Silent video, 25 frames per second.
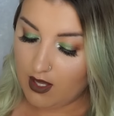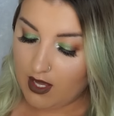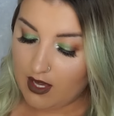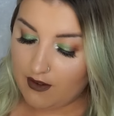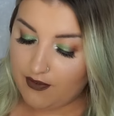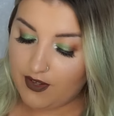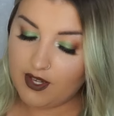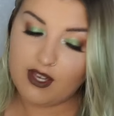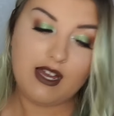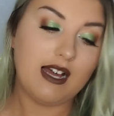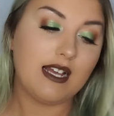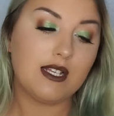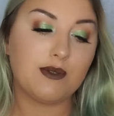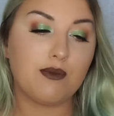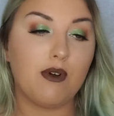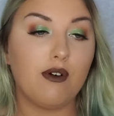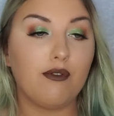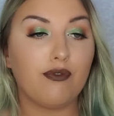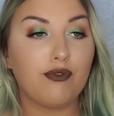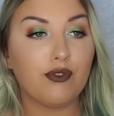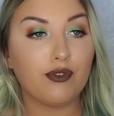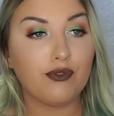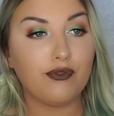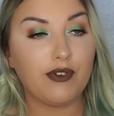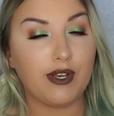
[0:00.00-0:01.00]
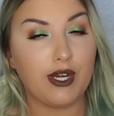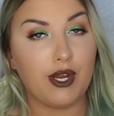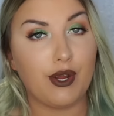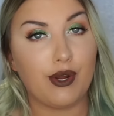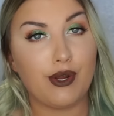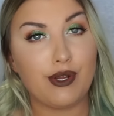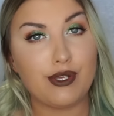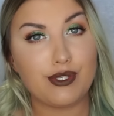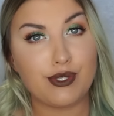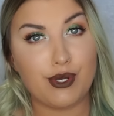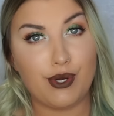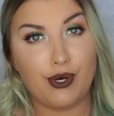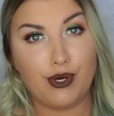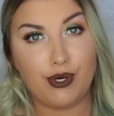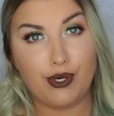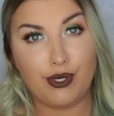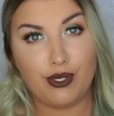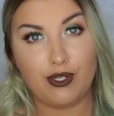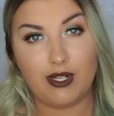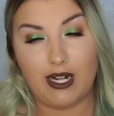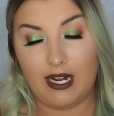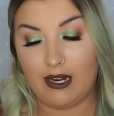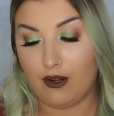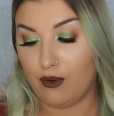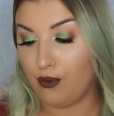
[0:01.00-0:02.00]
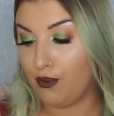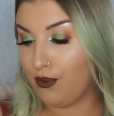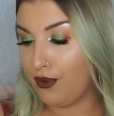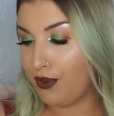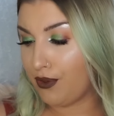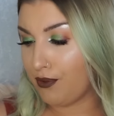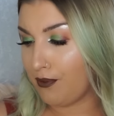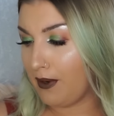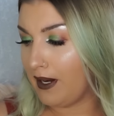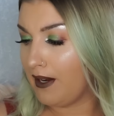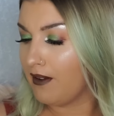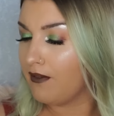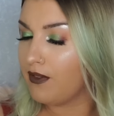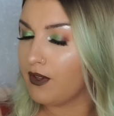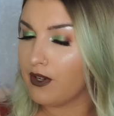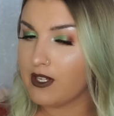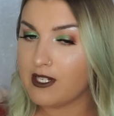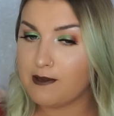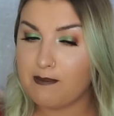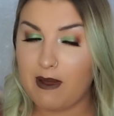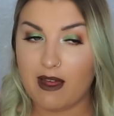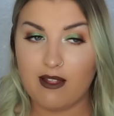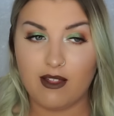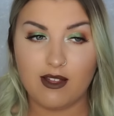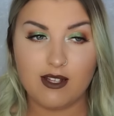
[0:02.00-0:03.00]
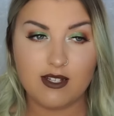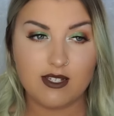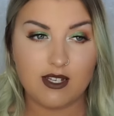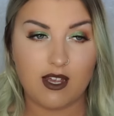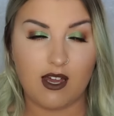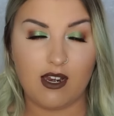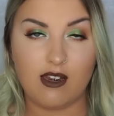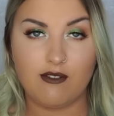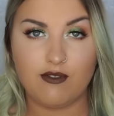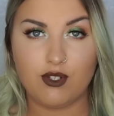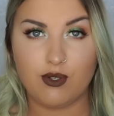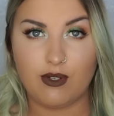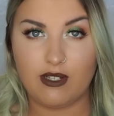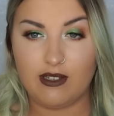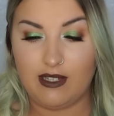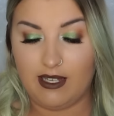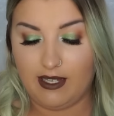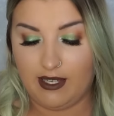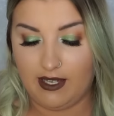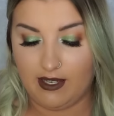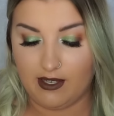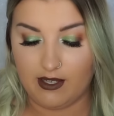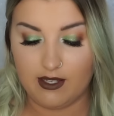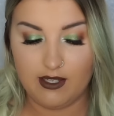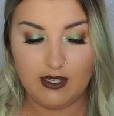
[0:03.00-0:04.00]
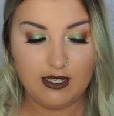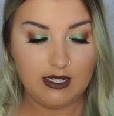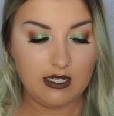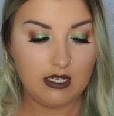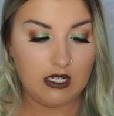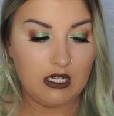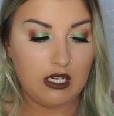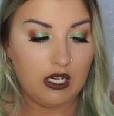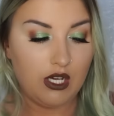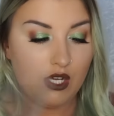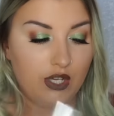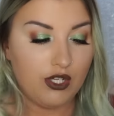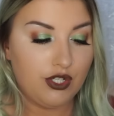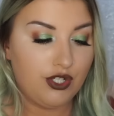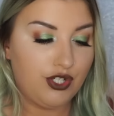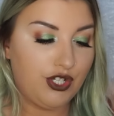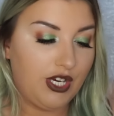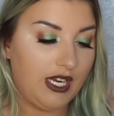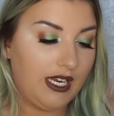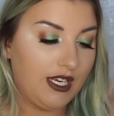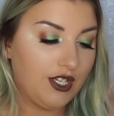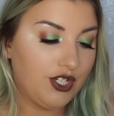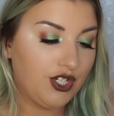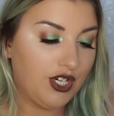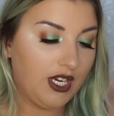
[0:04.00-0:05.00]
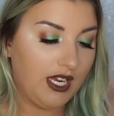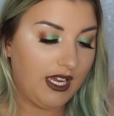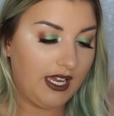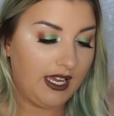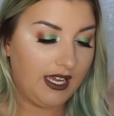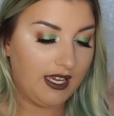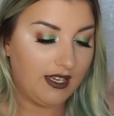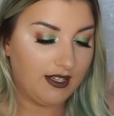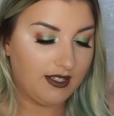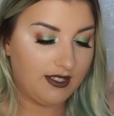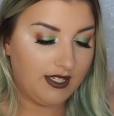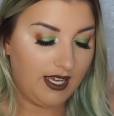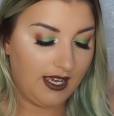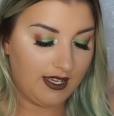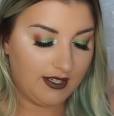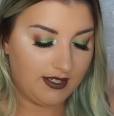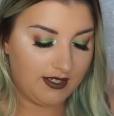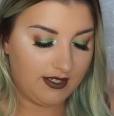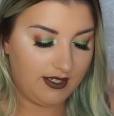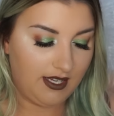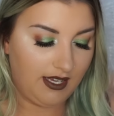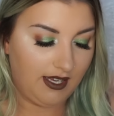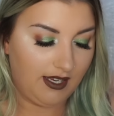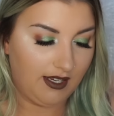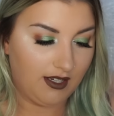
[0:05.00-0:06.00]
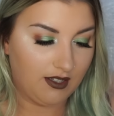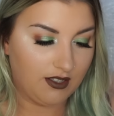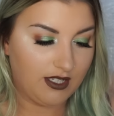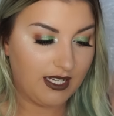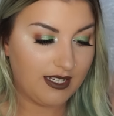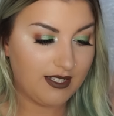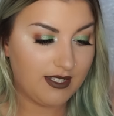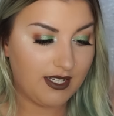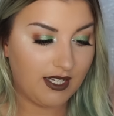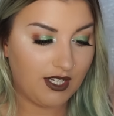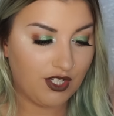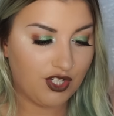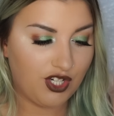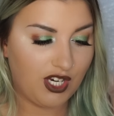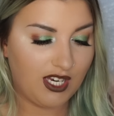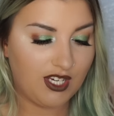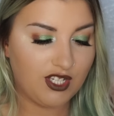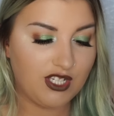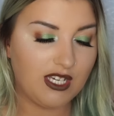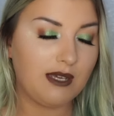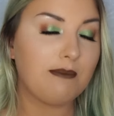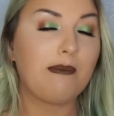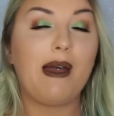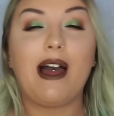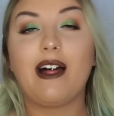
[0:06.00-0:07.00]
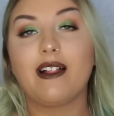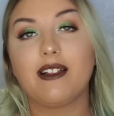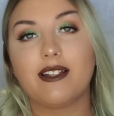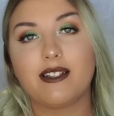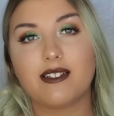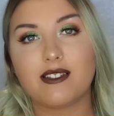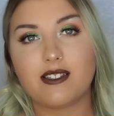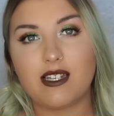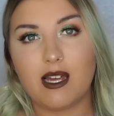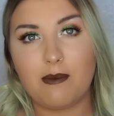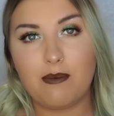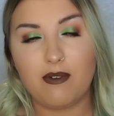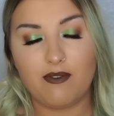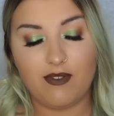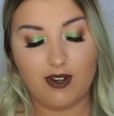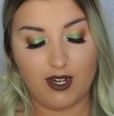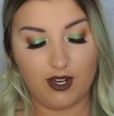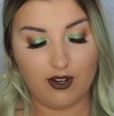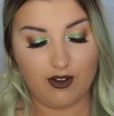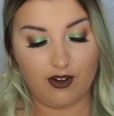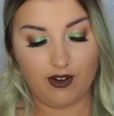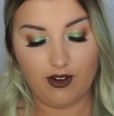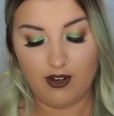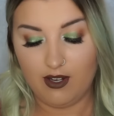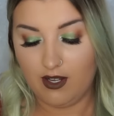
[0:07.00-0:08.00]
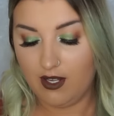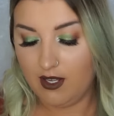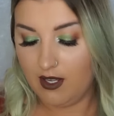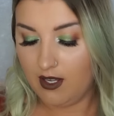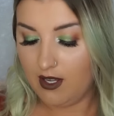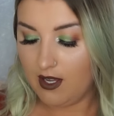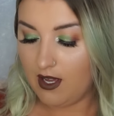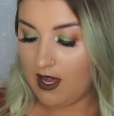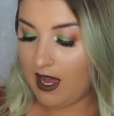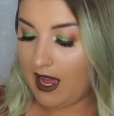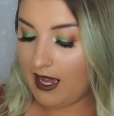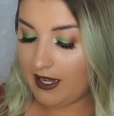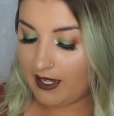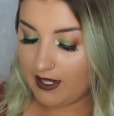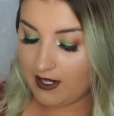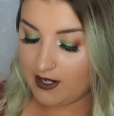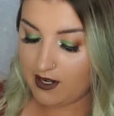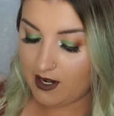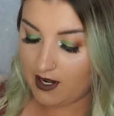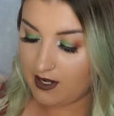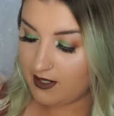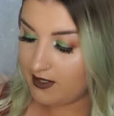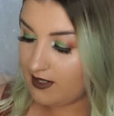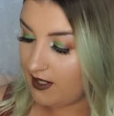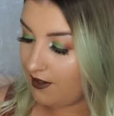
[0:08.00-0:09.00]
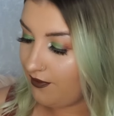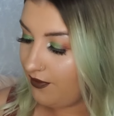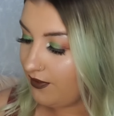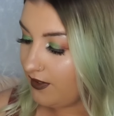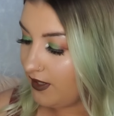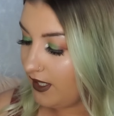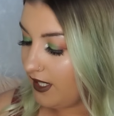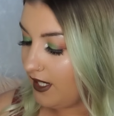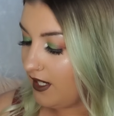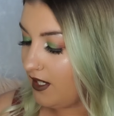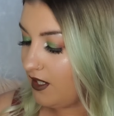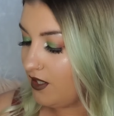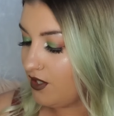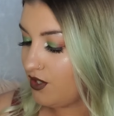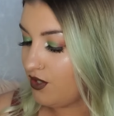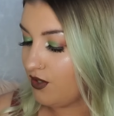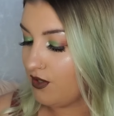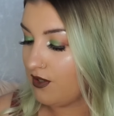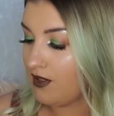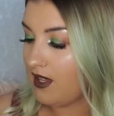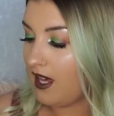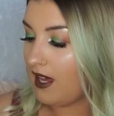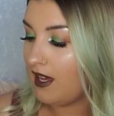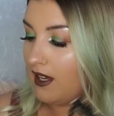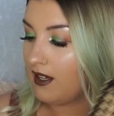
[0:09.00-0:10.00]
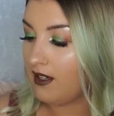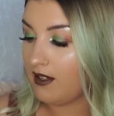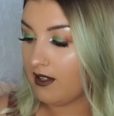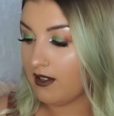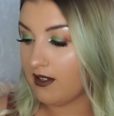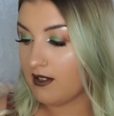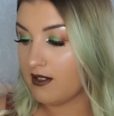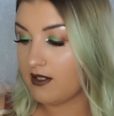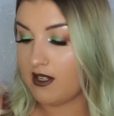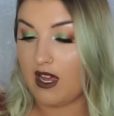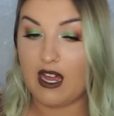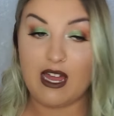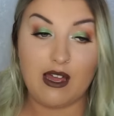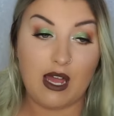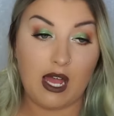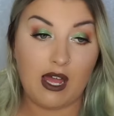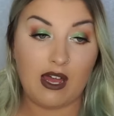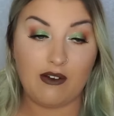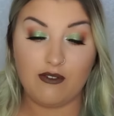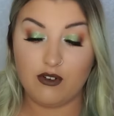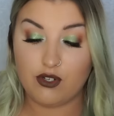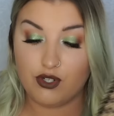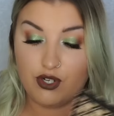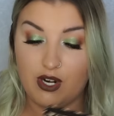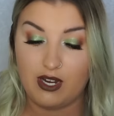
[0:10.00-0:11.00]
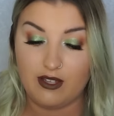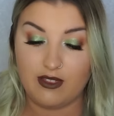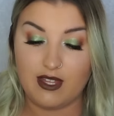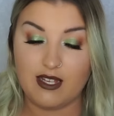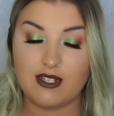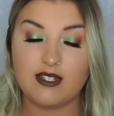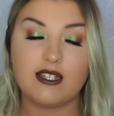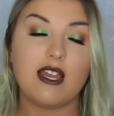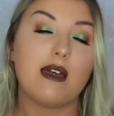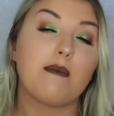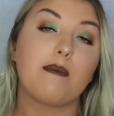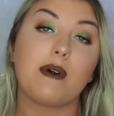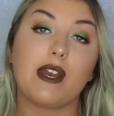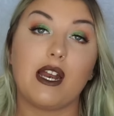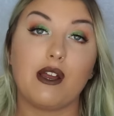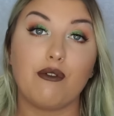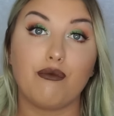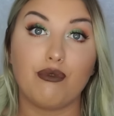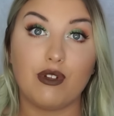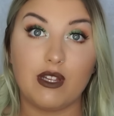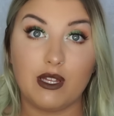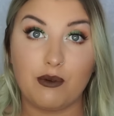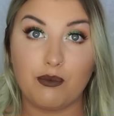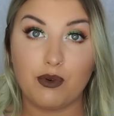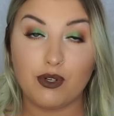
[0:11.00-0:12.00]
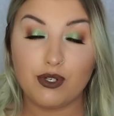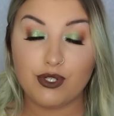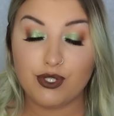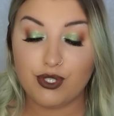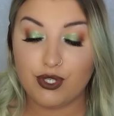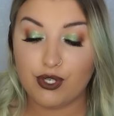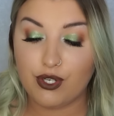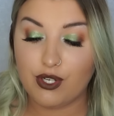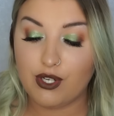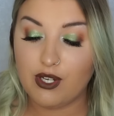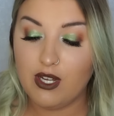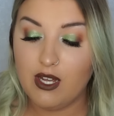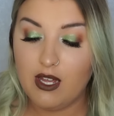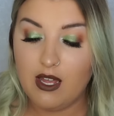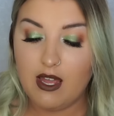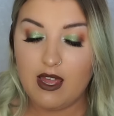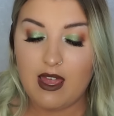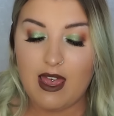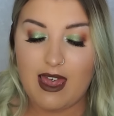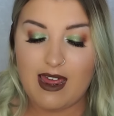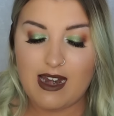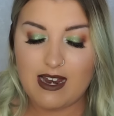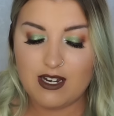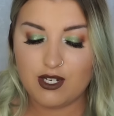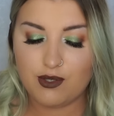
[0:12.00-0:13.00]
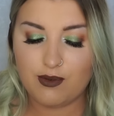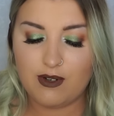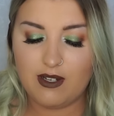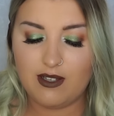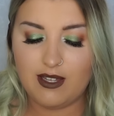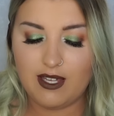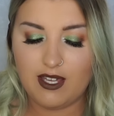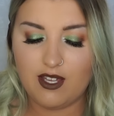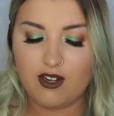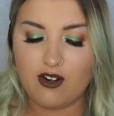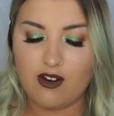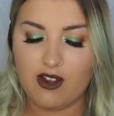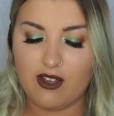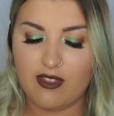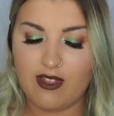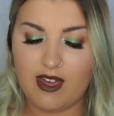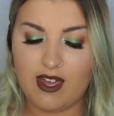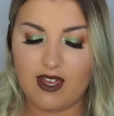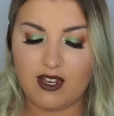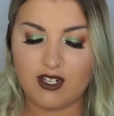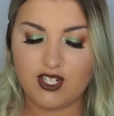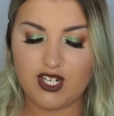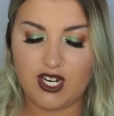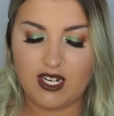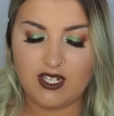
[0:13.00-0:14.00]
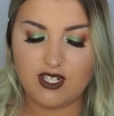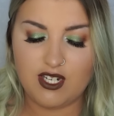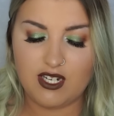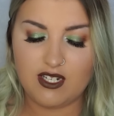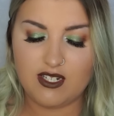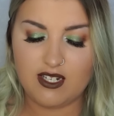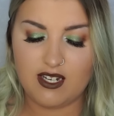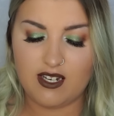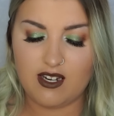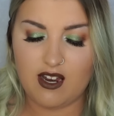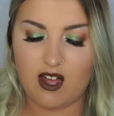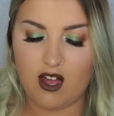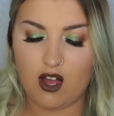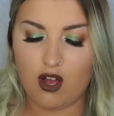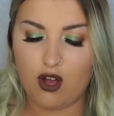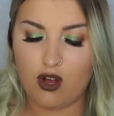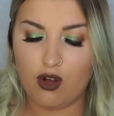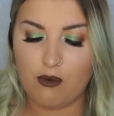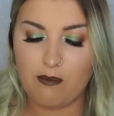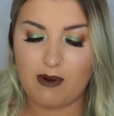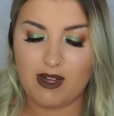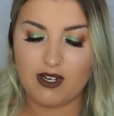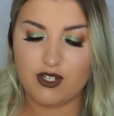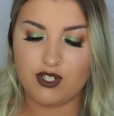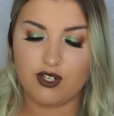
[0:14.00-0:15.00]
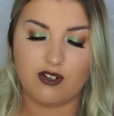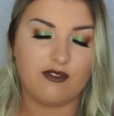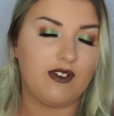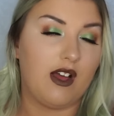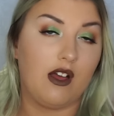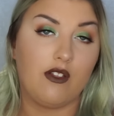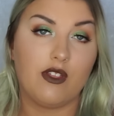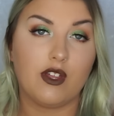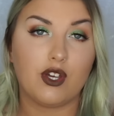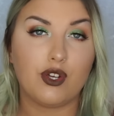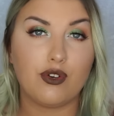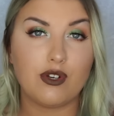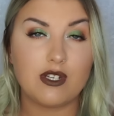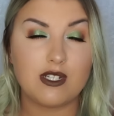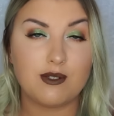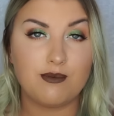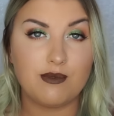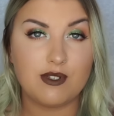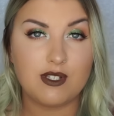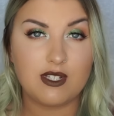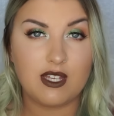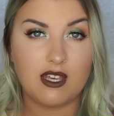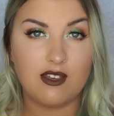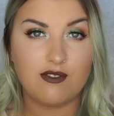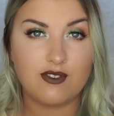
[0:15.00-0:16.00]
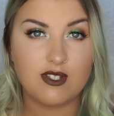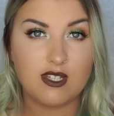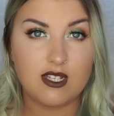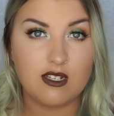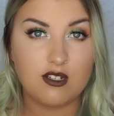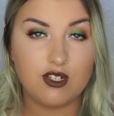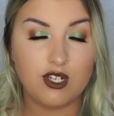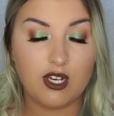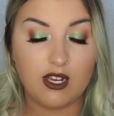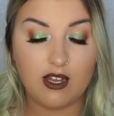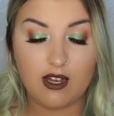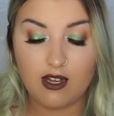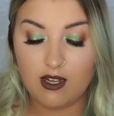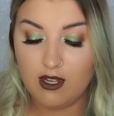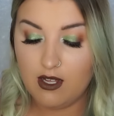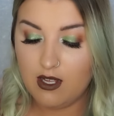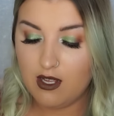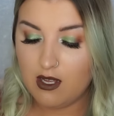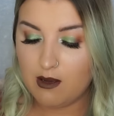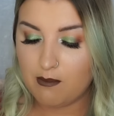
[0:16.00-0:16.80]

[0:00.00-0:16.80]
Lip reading: if you guys want full videos on like all three of those palettes, kind of doing like a Chi Chi testing Chi Chi palettes type of video, I can definitely do that because I haven't tried these yet, but I really want to. And I just want to let you know that Chi Chi did a whole bunch of other Christmas gifts this year,